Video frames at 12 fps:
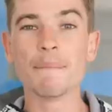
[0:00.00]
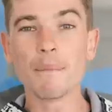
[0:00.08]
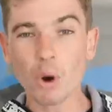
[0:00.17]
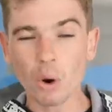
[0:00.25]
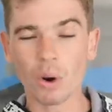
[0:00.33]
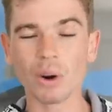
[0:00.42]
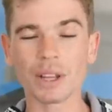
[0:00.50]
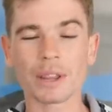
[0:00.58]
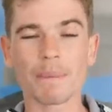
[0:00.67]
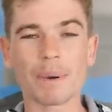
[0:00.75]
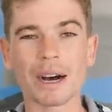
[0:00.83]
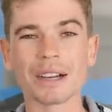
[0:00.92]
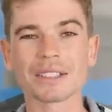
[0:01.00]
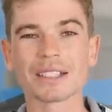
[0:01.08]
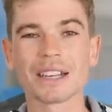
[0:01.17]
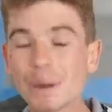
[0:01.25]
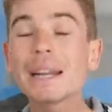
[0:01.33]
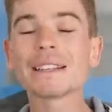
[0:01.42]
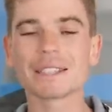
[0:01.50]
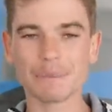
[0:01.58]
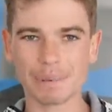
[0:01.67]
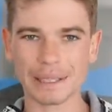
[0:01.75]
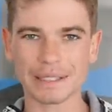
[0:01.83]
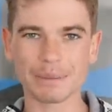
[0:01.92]
more in the past. Plenty,
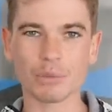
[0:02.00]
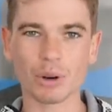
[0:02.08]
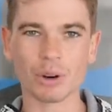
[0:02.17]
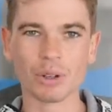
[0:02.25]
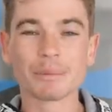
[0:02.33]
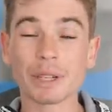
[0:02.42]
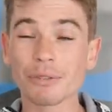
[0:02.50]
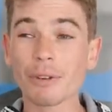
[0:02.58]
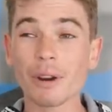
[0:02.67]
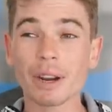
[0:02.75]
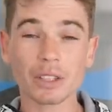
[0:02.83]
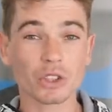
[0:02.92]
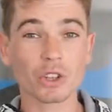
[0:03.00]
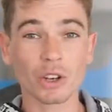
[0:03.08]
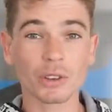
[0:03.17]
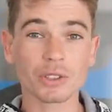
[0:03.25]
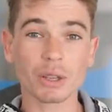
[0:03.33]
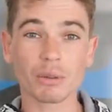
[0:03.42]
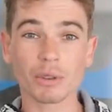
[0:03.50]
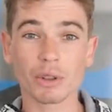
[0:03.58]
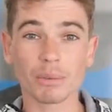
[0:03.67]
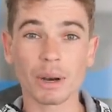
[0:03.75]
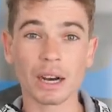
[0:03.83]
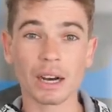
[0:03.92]
plenty more. But it's very hard to know if some of
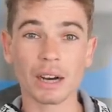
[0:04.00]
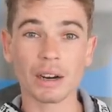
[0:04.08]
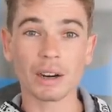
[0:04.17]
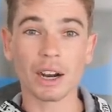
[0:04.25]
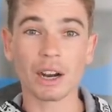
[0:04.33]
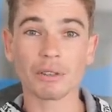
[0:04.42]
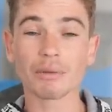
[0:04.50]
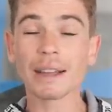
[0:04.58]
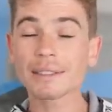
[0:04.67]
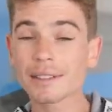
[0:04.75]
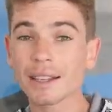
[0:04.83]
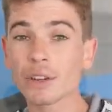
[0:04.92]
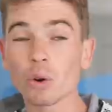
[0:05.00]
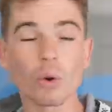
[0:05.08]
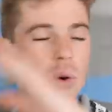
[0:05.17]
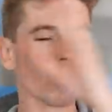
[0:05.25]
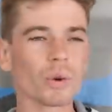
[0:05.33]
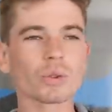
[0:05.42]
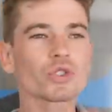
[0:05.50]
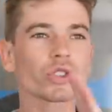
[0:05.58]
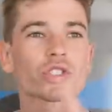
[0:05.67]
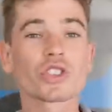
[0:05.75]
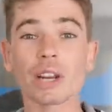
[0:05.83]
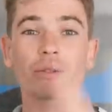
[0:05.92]
them are, are rented or, or
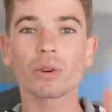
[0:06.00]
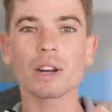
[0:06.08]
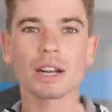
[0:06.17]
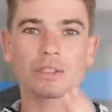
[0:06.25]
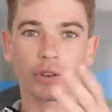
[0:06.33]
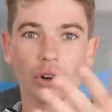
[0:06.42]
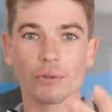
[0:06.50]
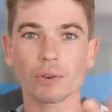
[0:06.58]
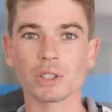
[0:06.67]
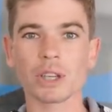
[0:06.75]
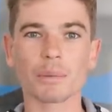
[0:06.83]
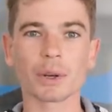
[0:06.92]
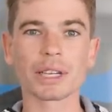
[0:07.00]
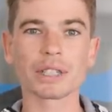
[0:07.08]
just general cars. You know, for example,